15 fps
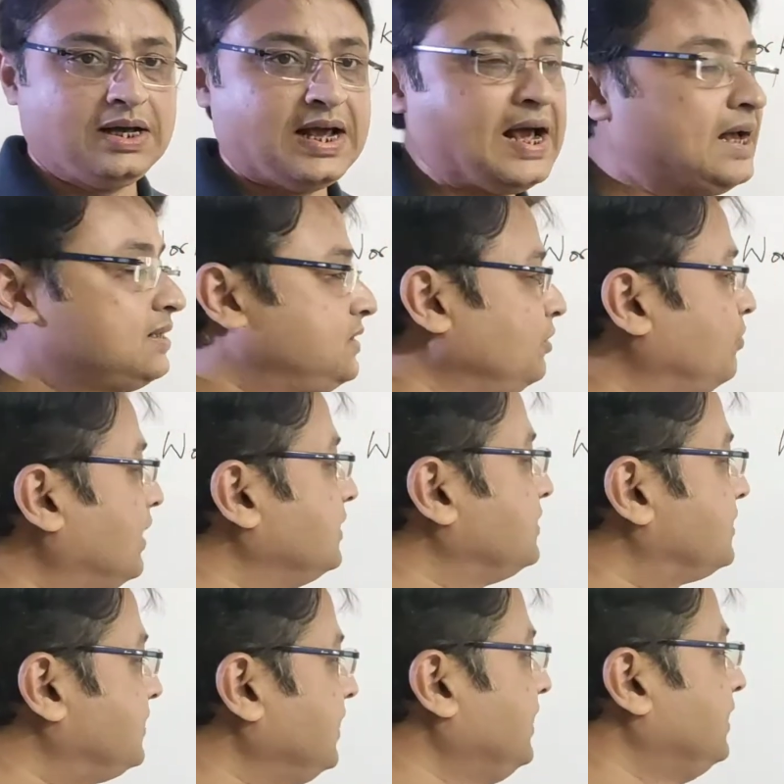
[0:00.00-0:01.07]
As you can
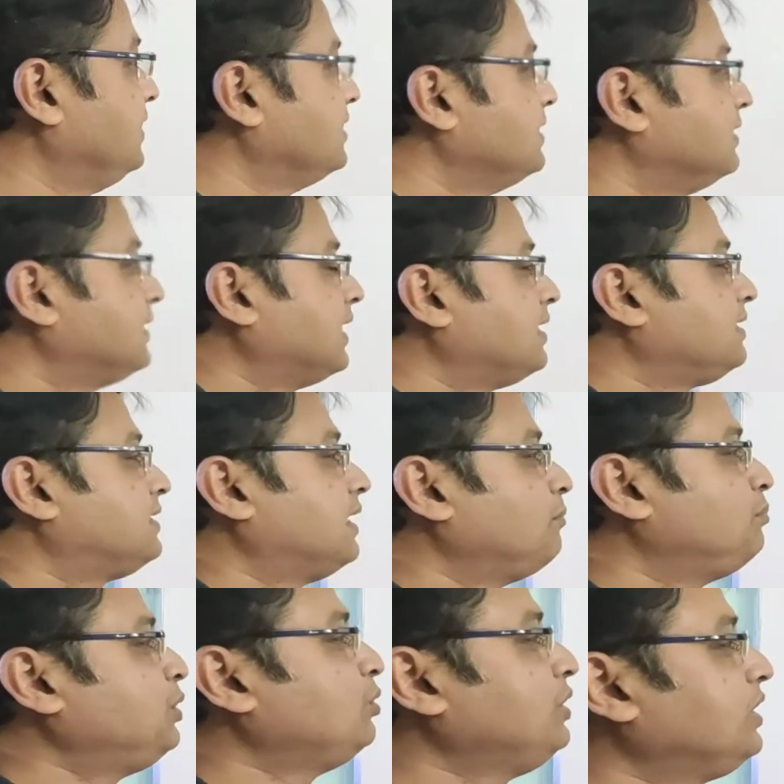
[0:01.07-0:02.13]
see that W